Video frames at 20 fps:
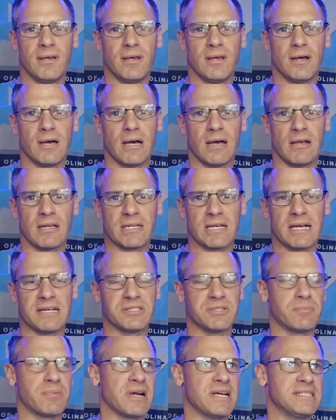Kind of
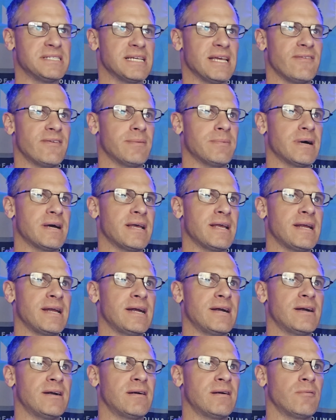surprising everybody
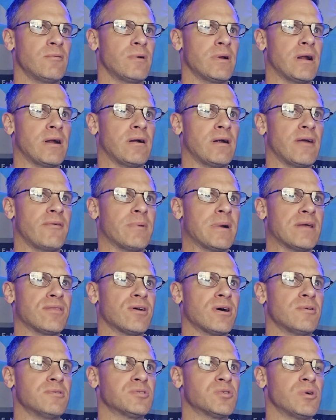here, where everybody
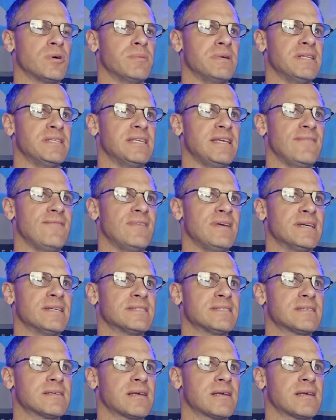thought it was going to be defense.